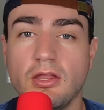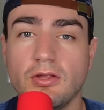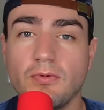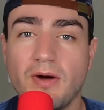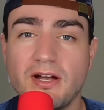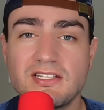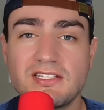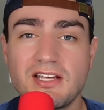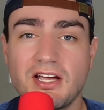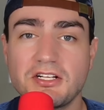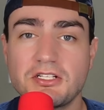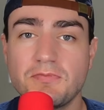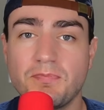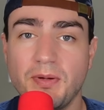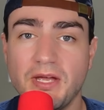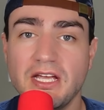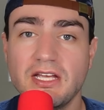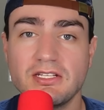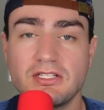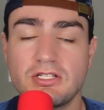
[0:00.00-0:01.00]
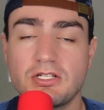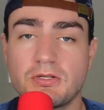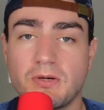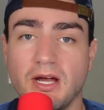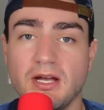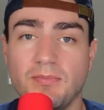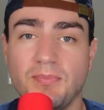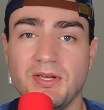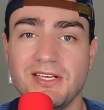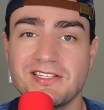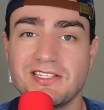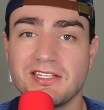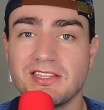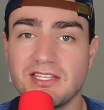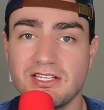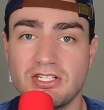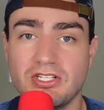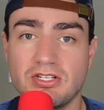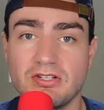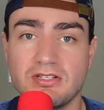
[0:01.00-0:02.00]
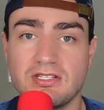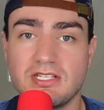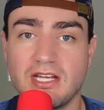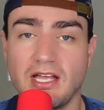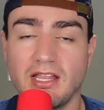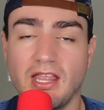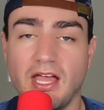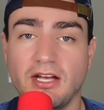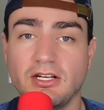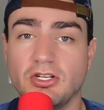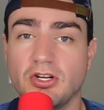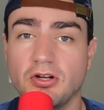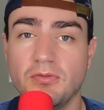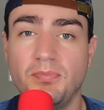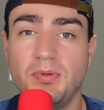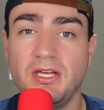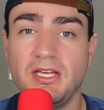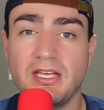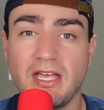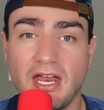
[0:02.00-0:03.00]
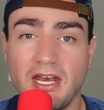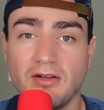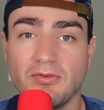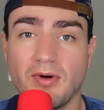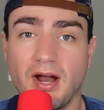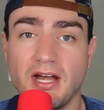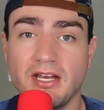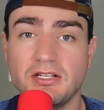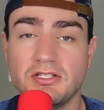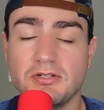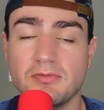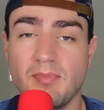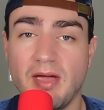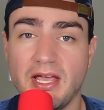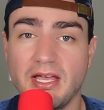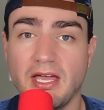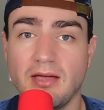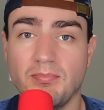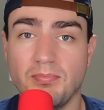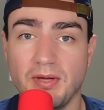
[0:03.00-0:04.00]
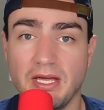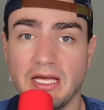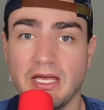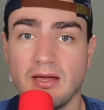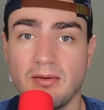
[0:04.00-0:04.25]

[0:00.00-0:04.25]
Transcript: The Red Sox biggest trade piece at this year's deadline could be getting ready to make a big